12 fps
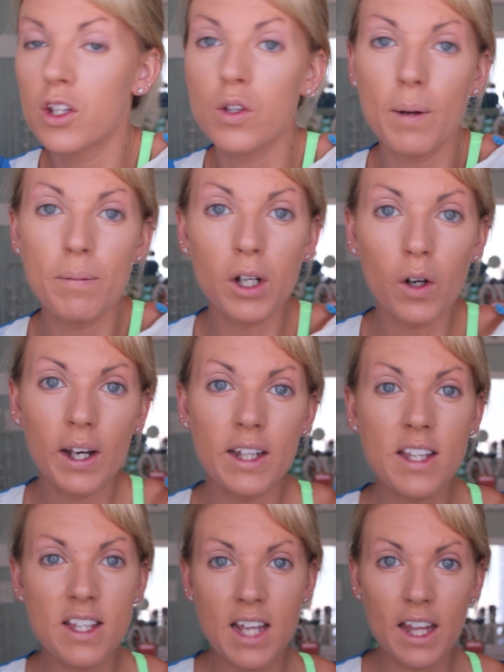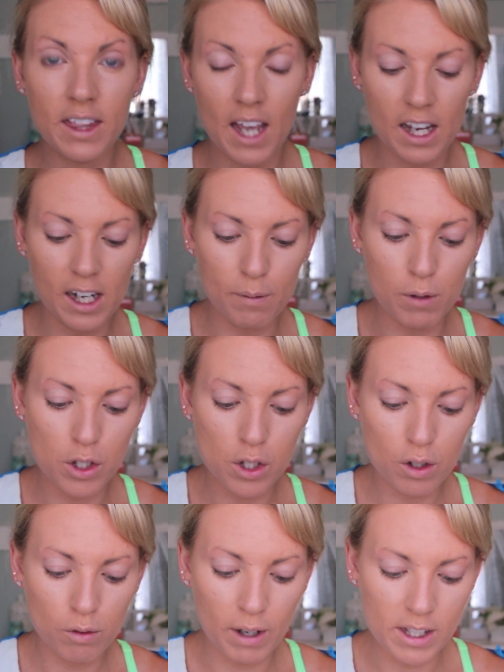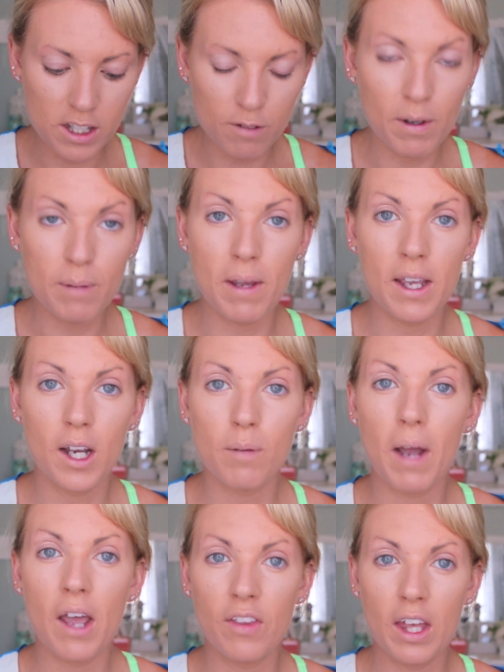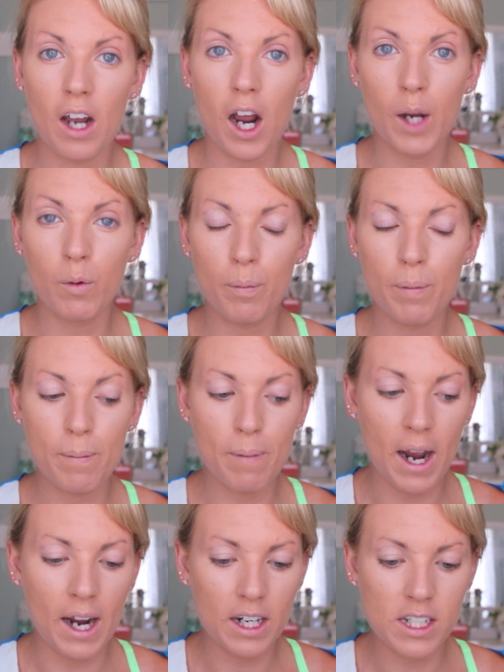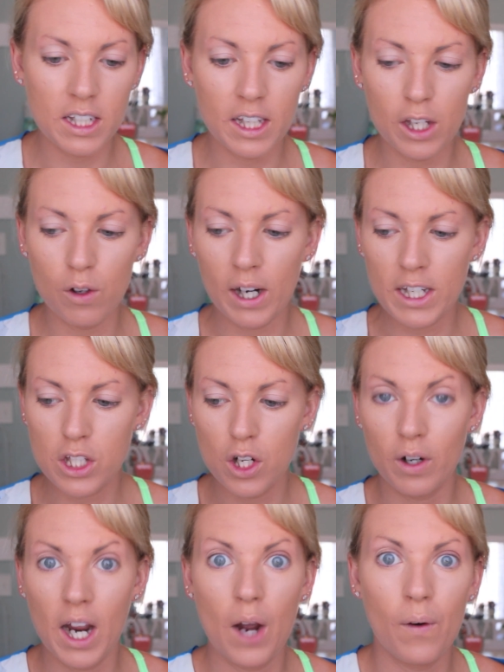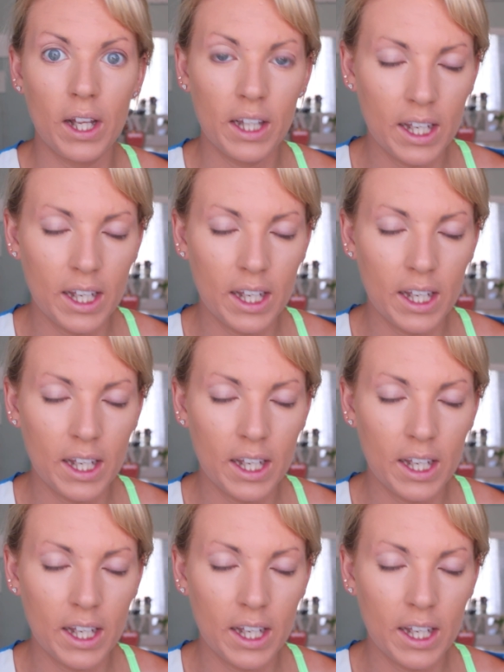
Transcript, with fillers: So I'm gonna go ahead and set that. I'm gonna do the rest of my makeup and then I will be back to let you guys know how I